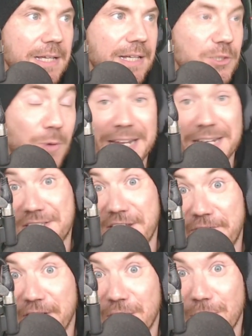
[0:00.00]
Track is
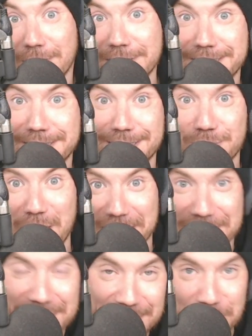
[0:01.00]
difficult, track
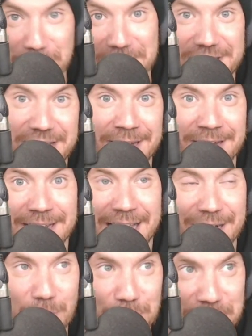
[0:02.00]
is interesting,
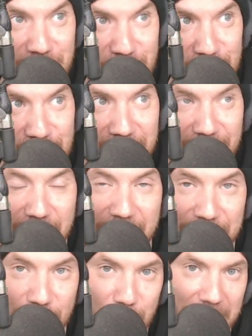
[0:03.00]
and conditions are
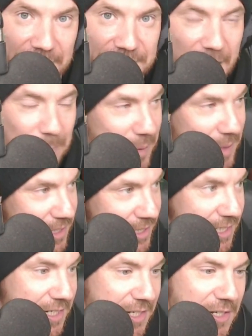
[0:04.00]
kind of cranked up.
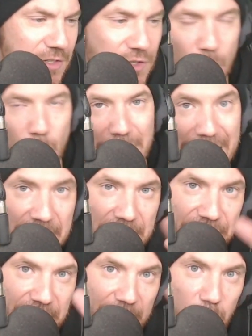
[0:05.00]
So
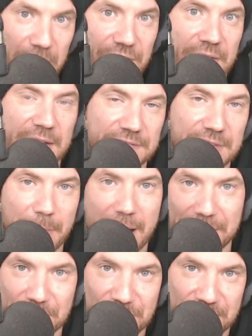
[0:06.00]
anything within the
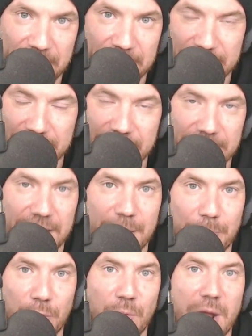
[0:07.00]
minus 10
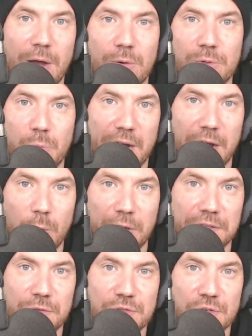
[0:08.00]
per round, we are
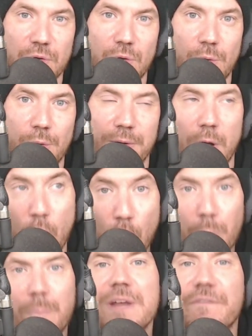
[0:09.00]
looking to score,
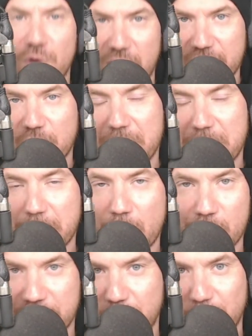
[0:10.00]
hoping for a little bit
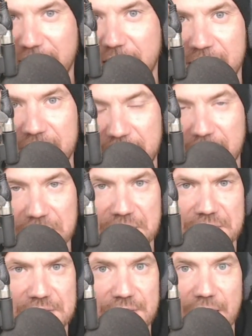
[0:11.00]
more if we can get eagles
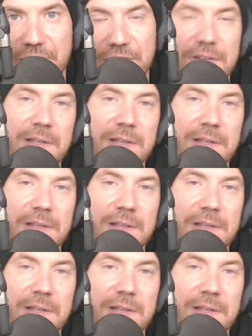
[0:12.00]
and stuff.